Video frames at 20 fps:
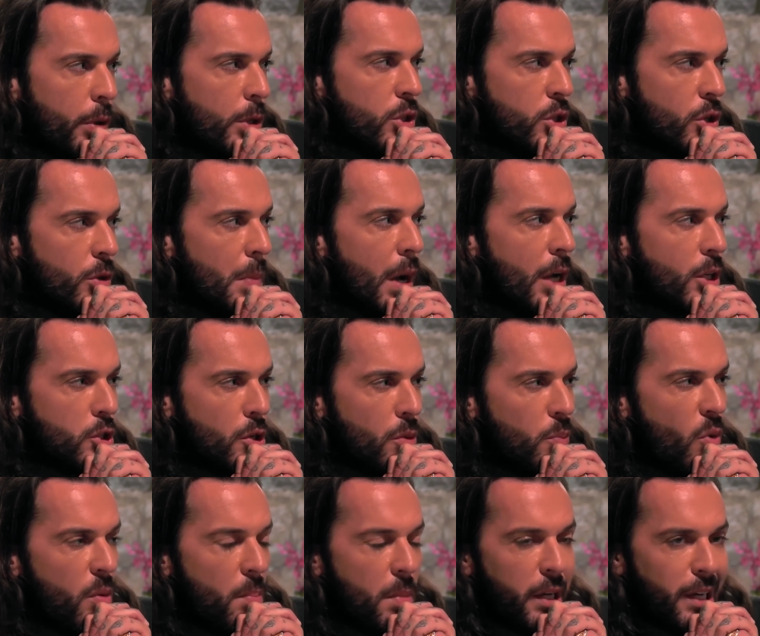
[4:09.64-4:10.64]
I put too
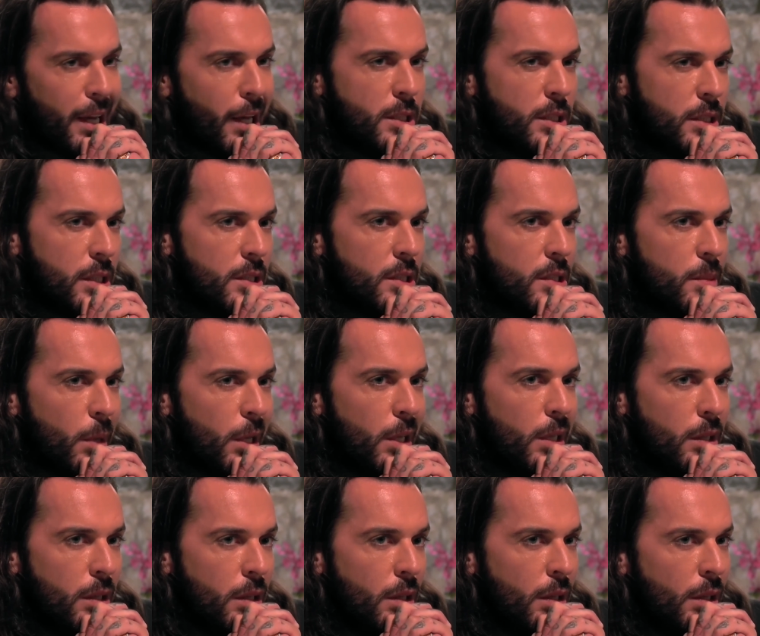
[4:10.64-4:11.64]
much on what my nan says to
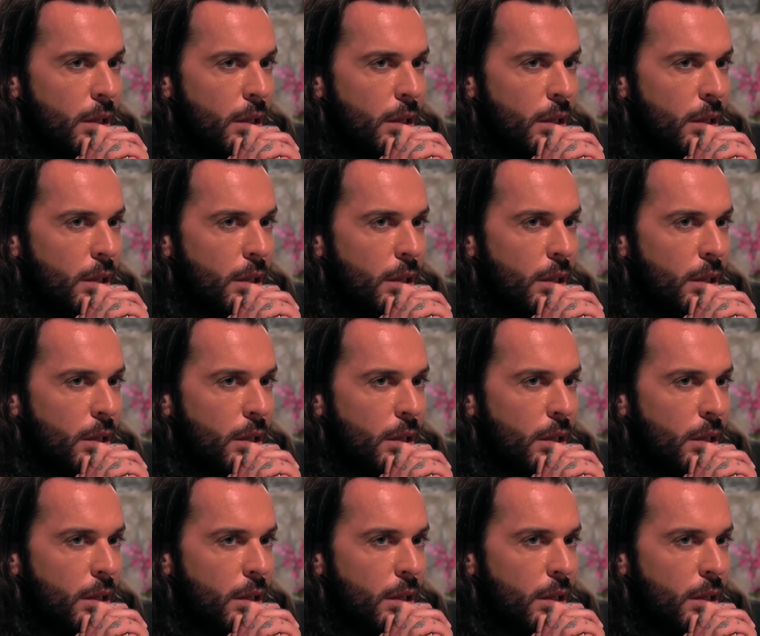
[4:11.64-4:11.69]
me.